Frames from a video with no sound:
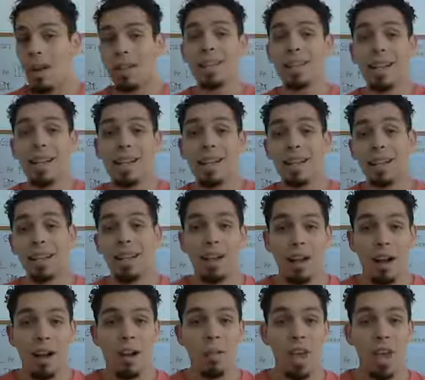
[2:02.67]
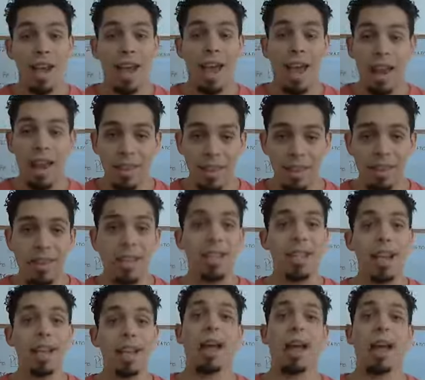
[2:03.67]
they click on that ad and they say,
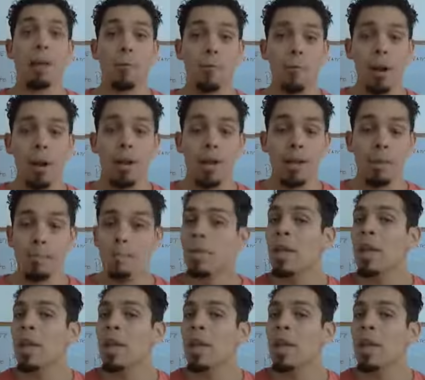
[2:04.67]
yes, I want it,